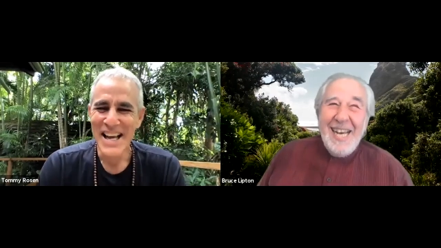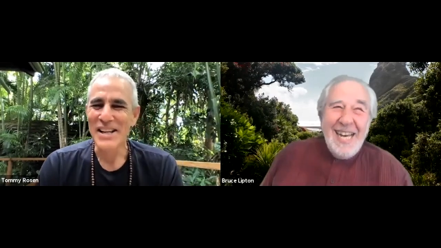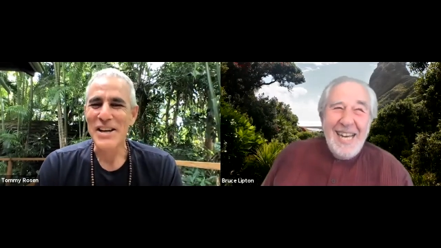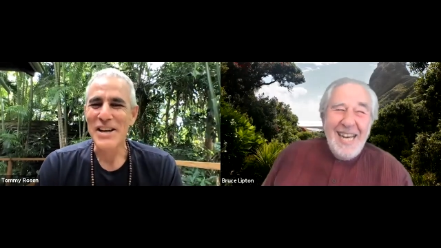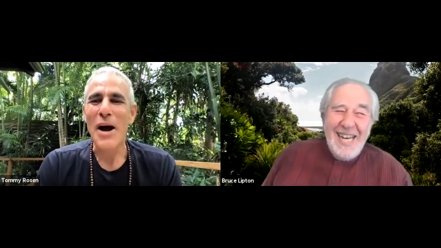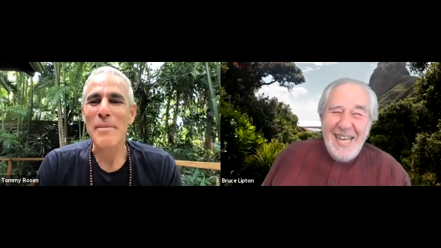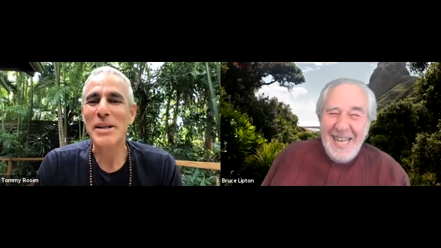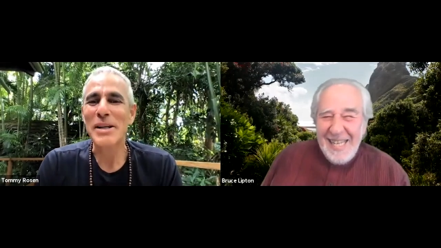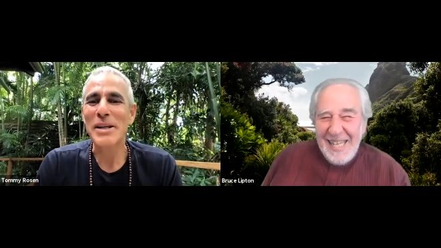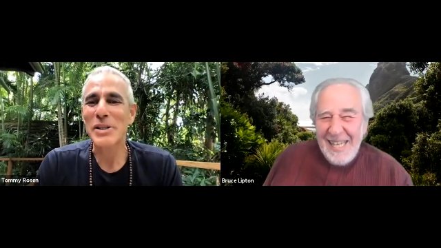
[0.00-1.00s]
Speaker 1: No, I mean,
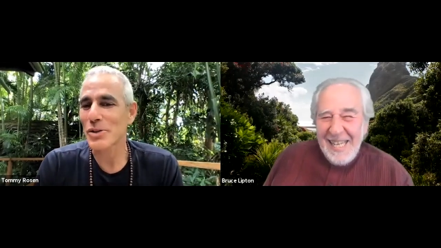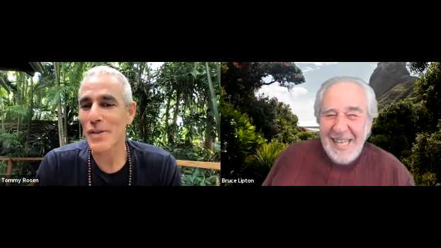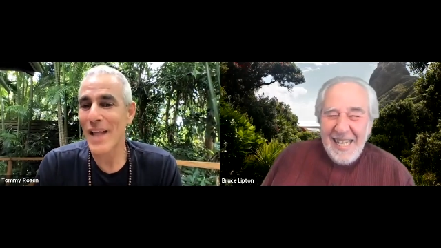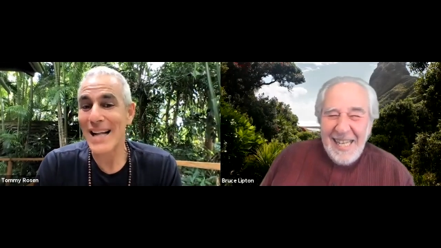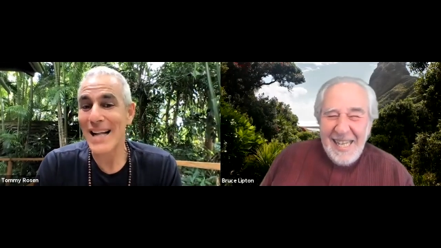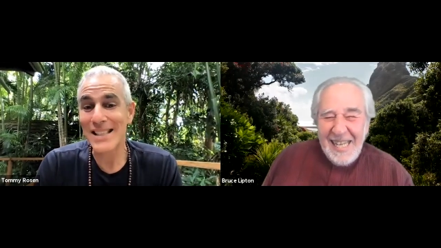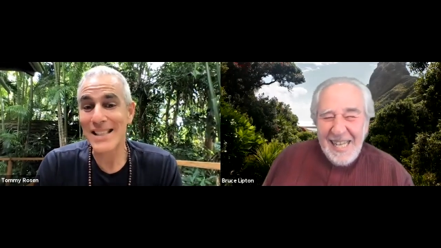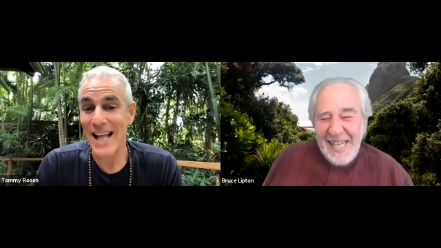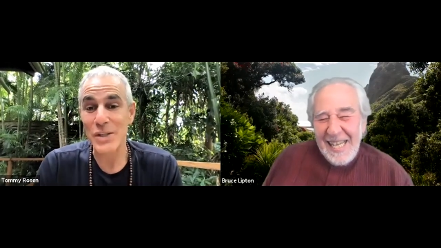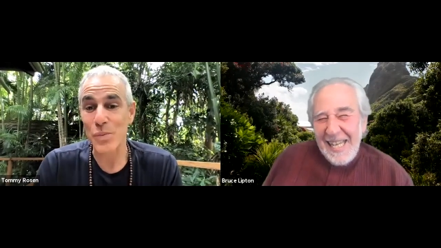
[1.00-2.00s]
so
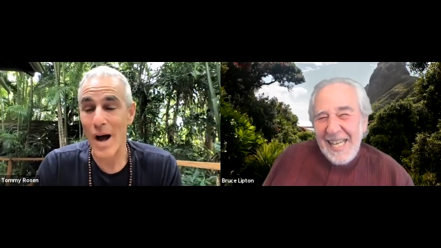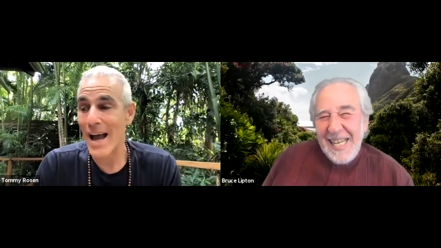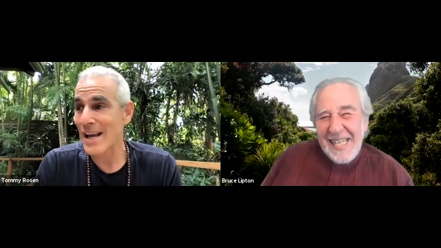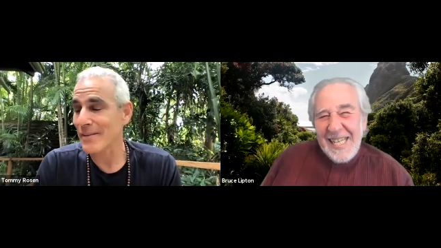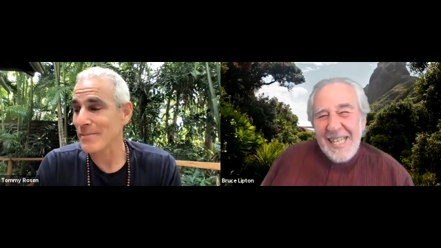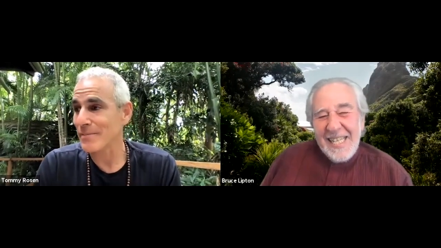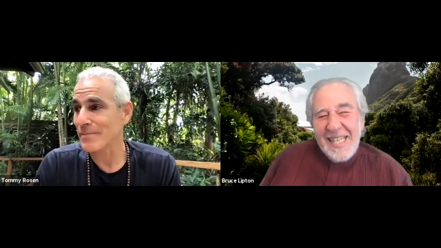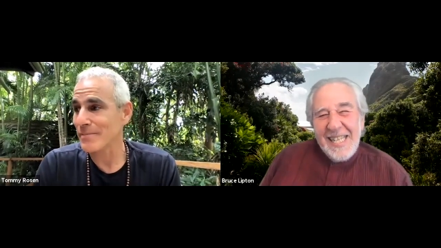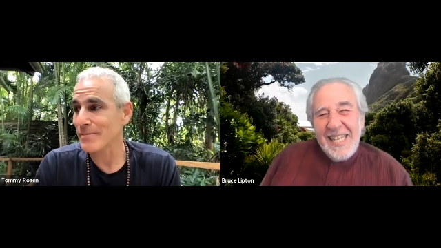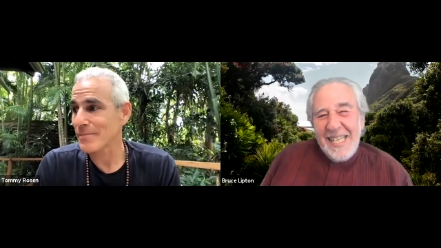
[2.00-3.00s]
that's why
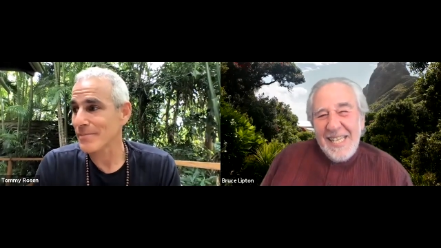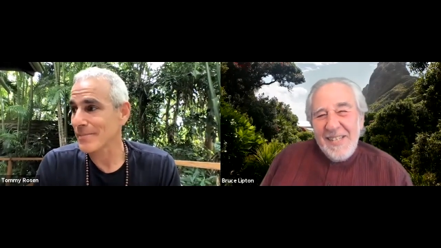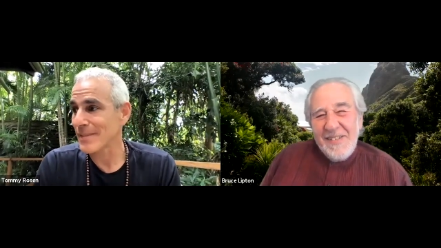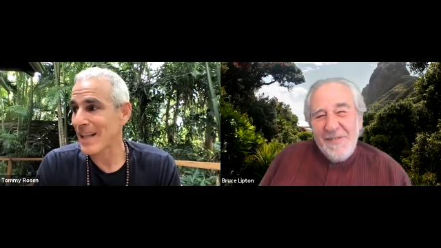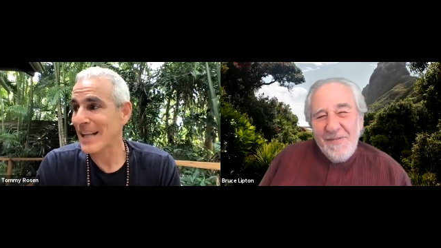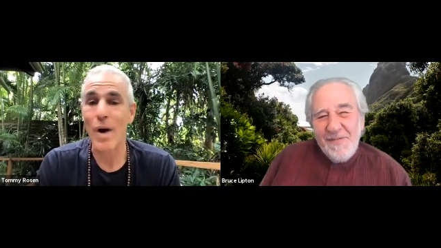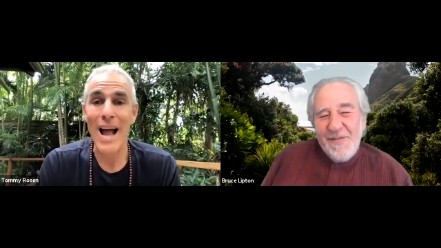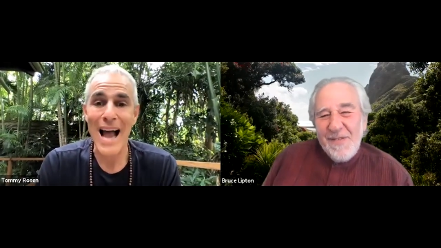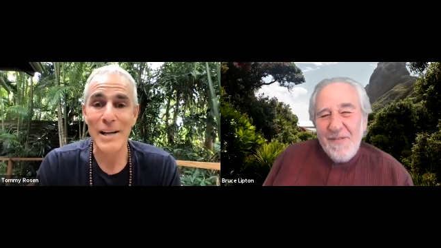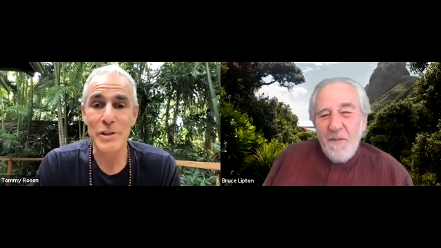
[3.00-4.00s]
I
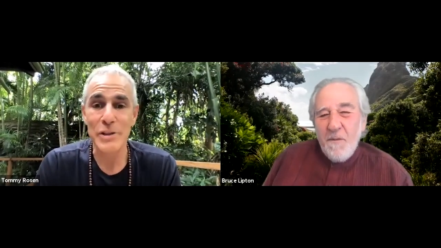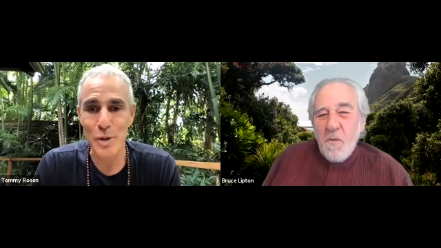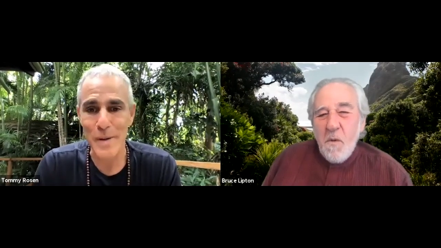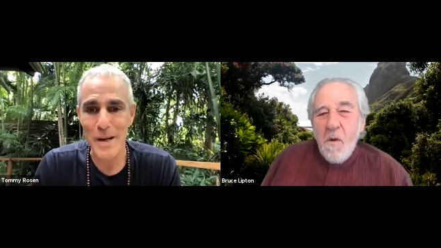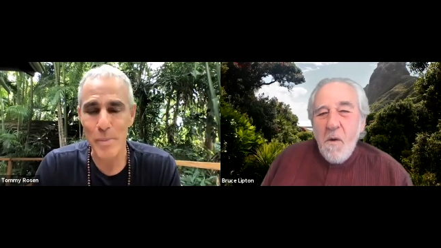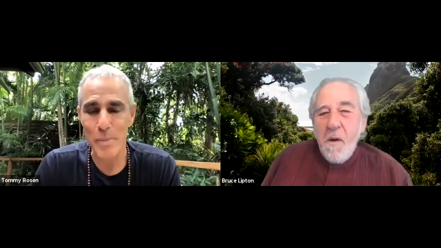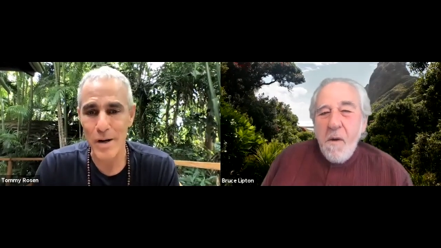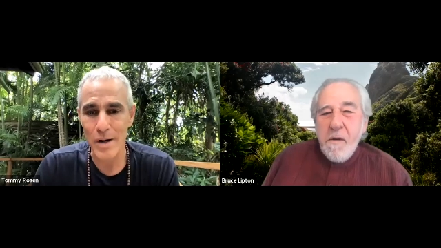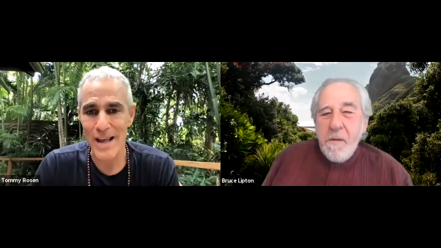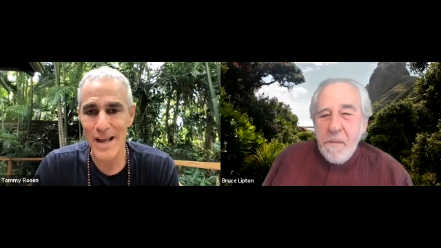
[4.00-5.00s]
asked you to be a part of
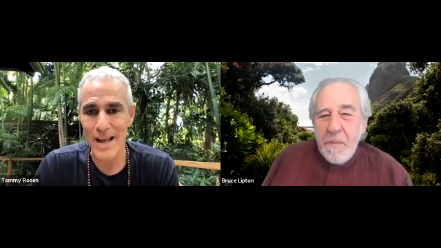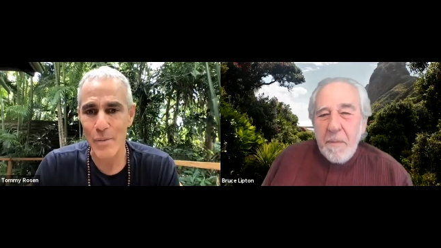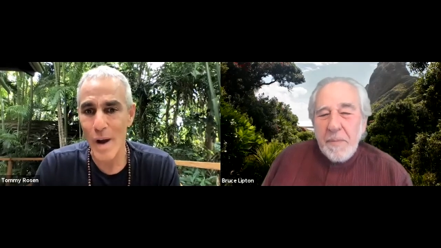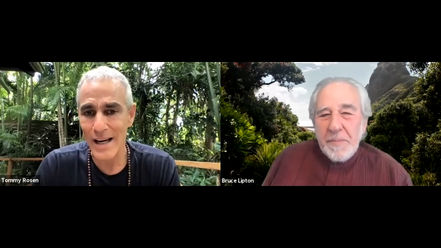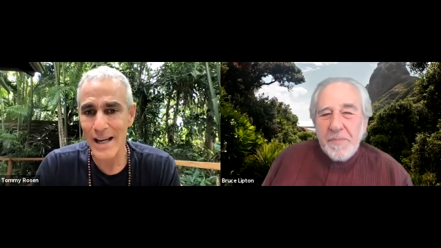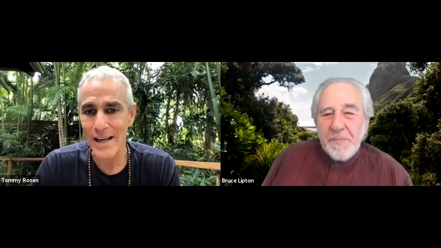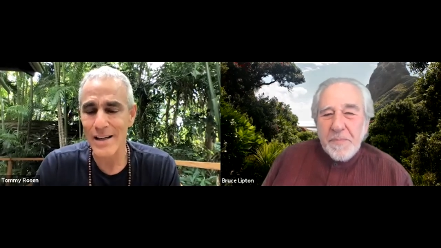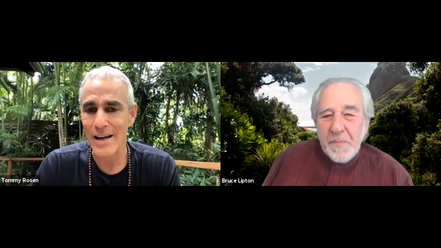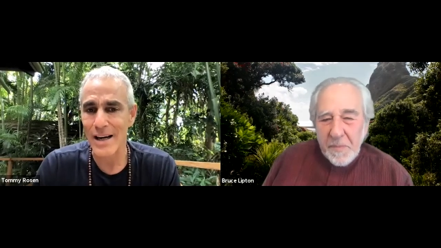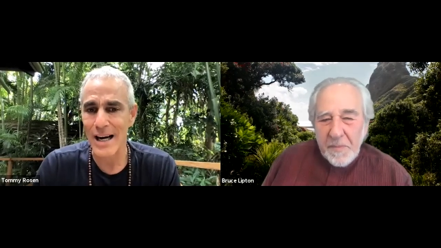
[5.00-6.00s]
the 8-Week
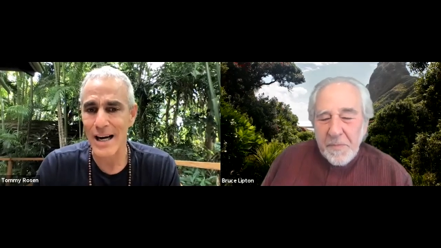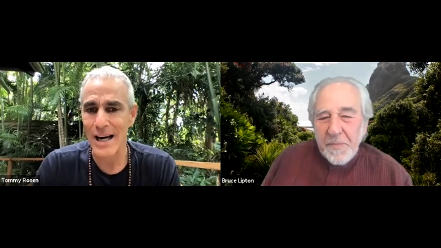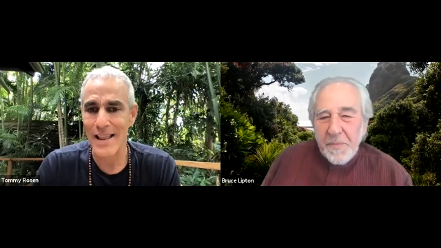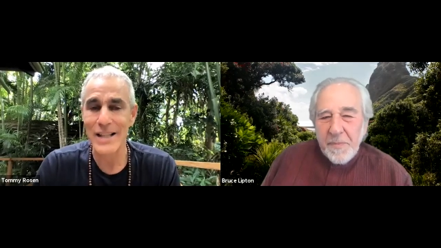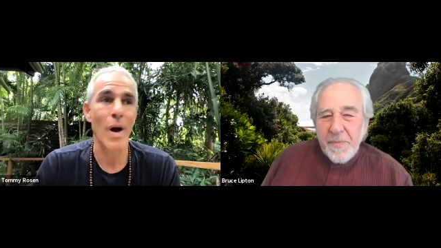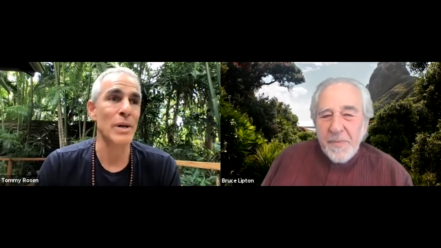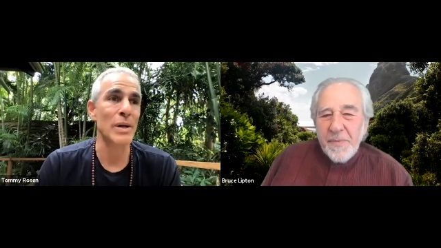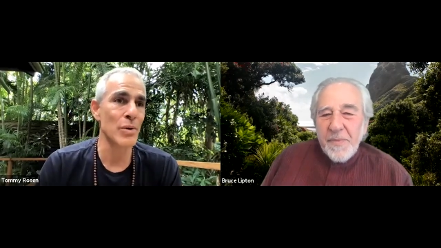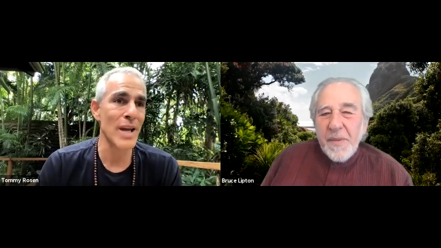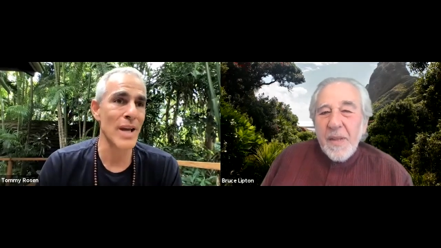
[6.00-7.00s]
Awakening. That's why we
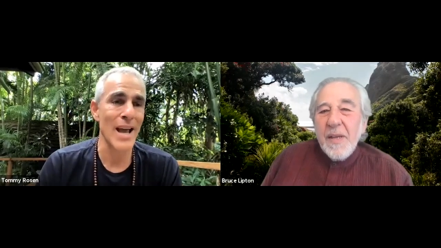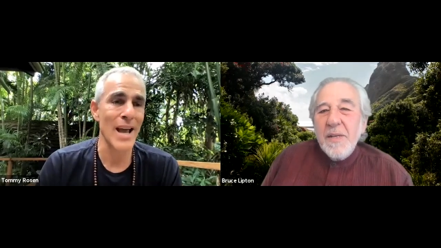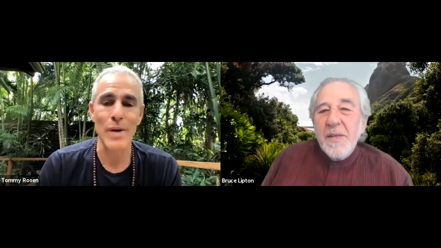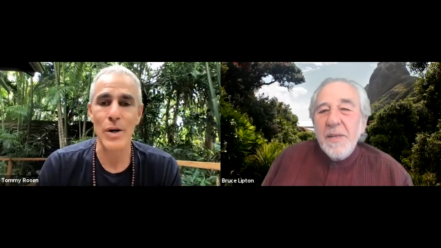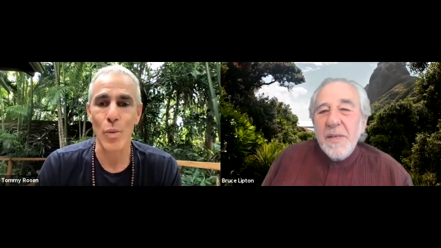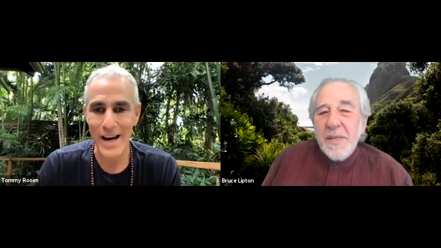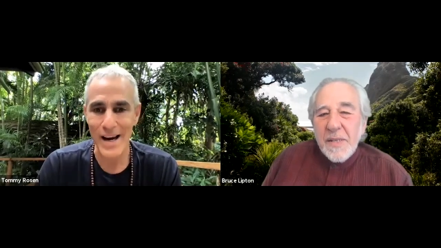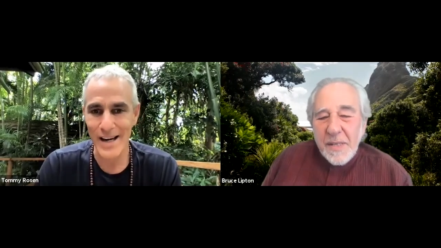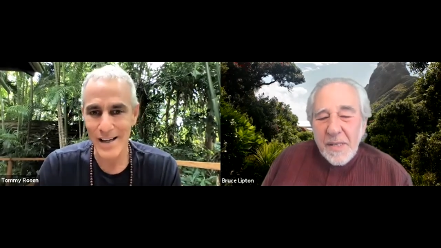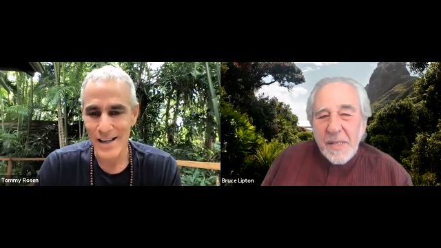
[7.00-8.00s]
do the 8-week
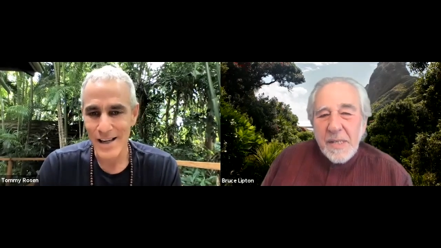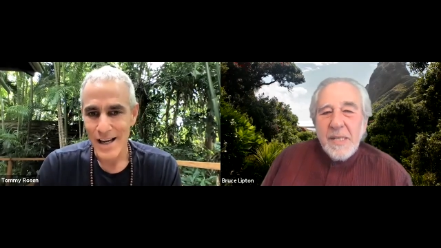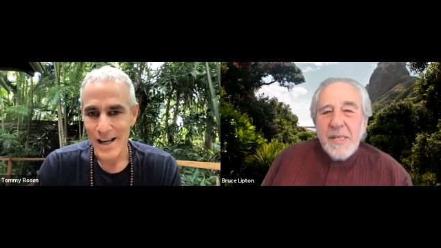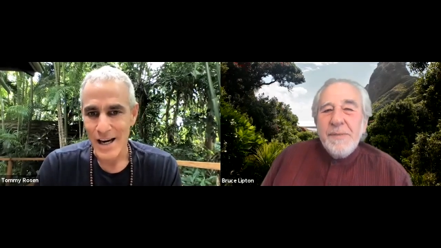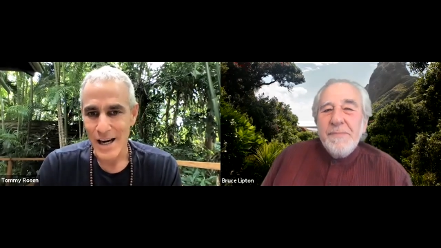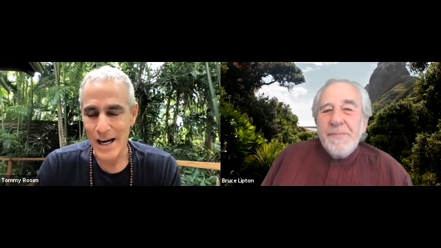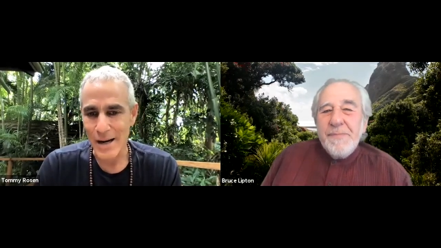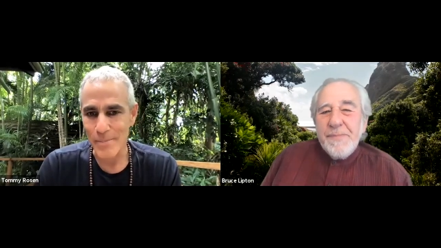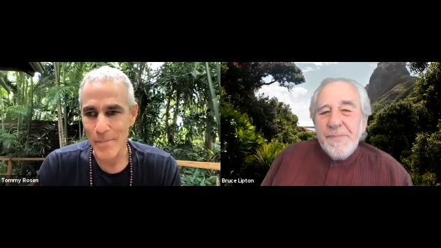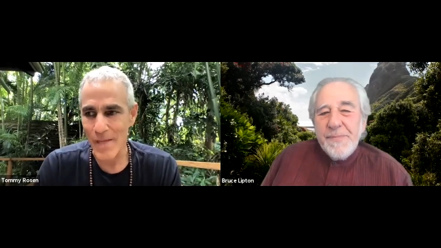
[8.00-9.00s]
awakening.
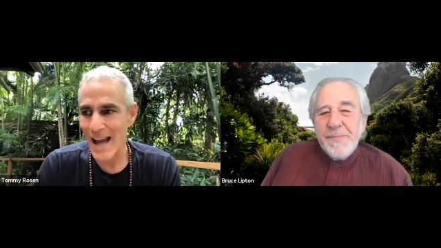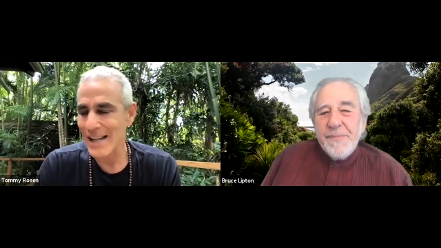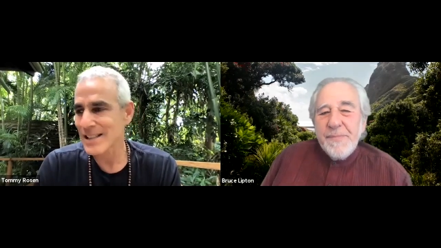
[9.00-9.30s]
That is